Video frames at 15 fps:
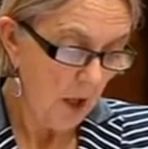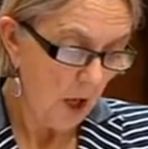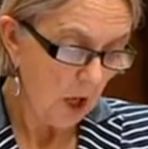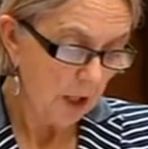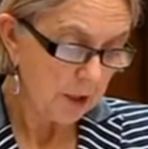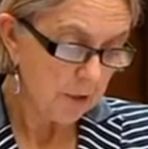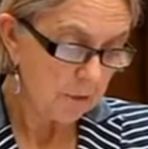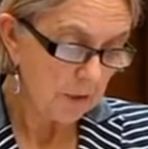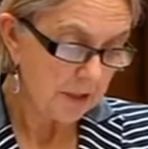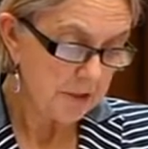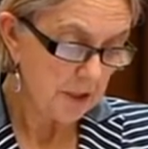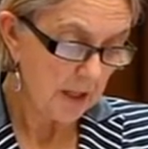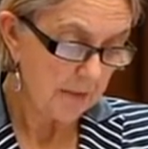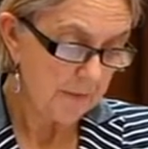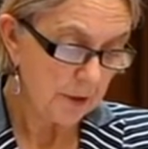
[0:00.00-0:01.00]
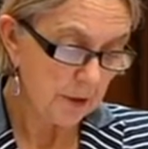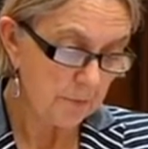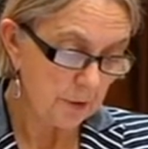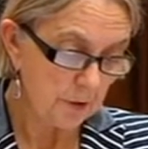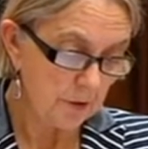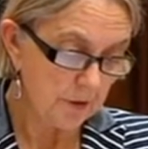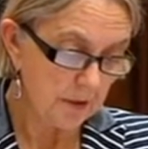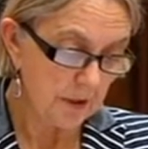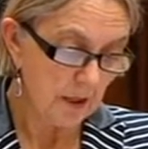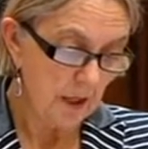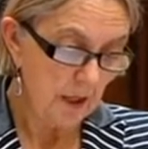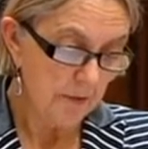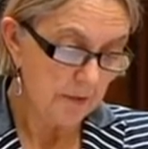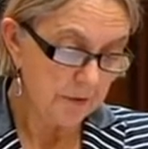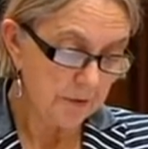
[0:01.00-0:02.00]
I congratulate the community
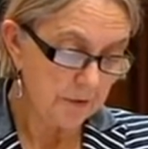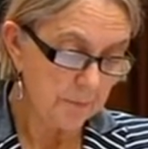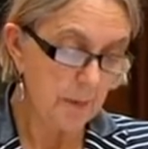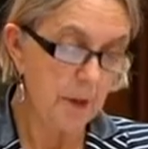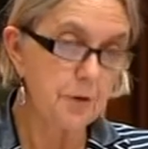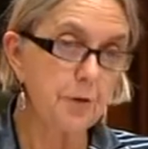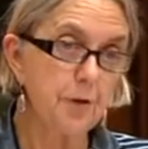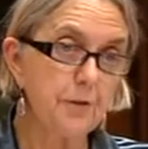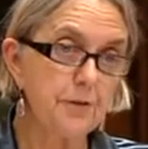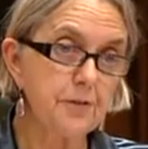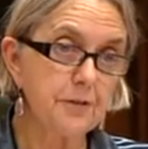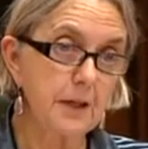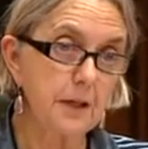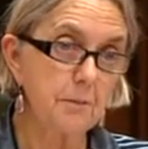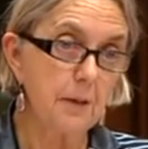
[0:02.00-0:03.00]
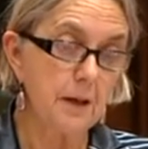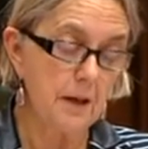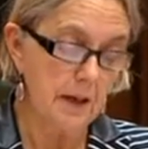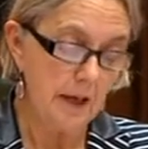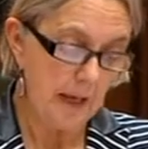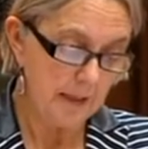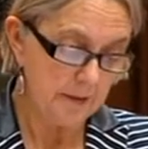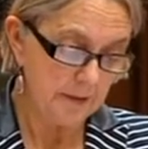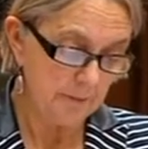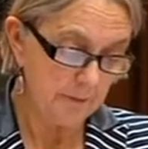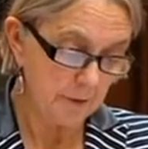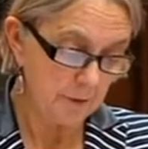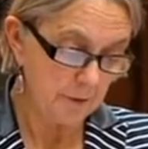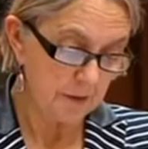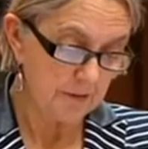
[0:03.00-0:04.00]
that, despite all the stigma and
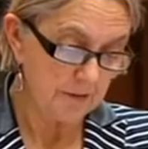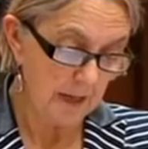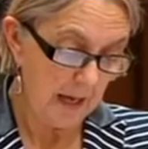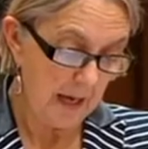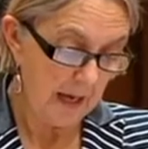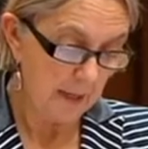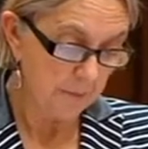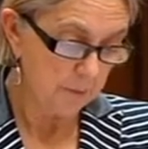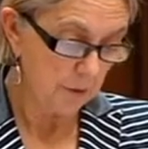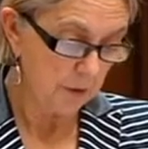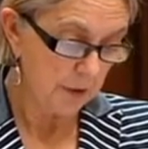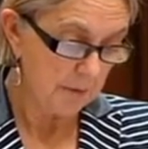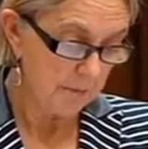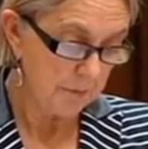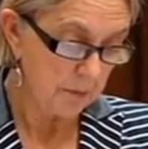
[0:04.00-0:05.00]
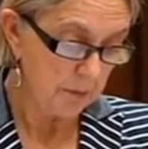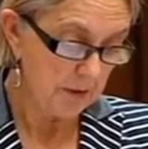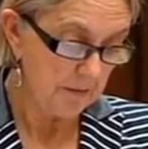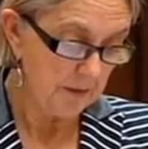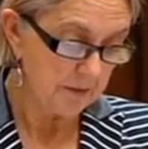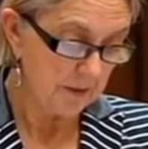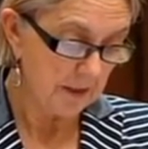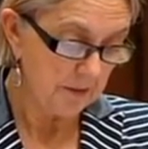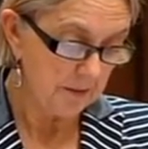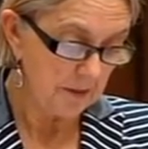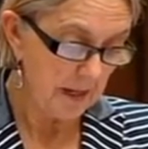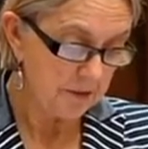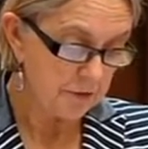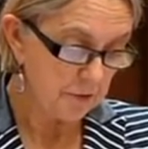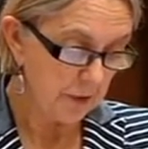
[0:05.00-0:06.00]
difficulties, their hard work in building this
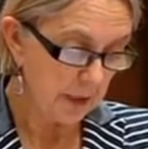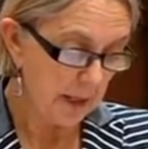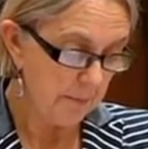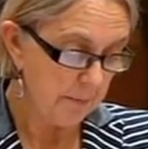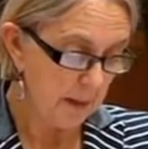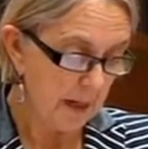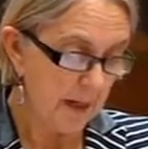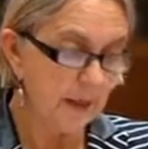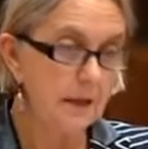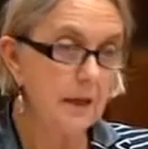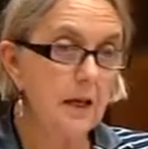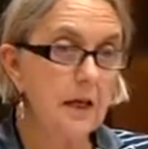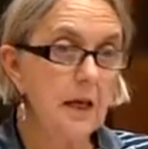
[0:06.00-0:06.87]
international campaign